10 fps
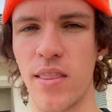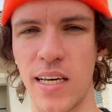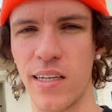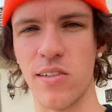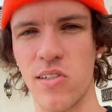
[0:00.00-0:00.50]

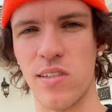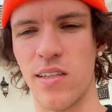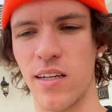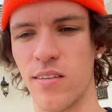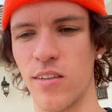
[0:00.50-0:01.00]
things
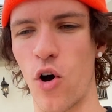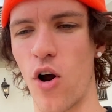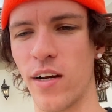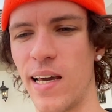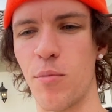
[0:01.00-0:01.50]
that the
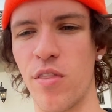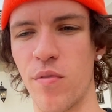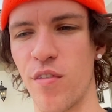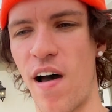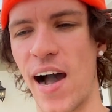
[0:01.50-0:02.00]
car came with
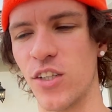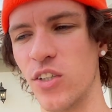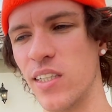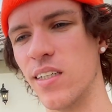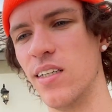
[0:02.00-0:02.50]
from the
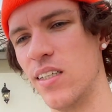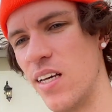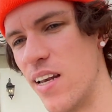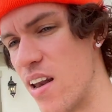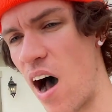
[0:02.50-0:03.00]
factory,
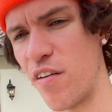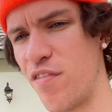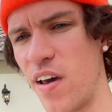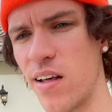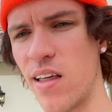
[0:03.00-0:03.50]
not a
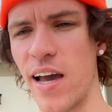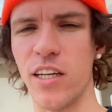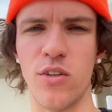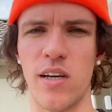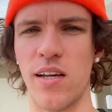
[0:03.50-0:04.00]
fan of the head
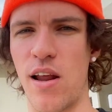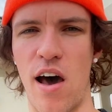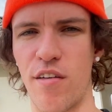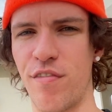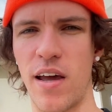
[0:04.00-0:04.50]
unit and
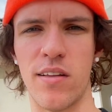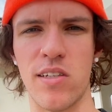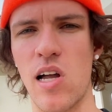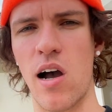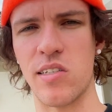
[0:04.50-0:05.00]
not a fan of the stock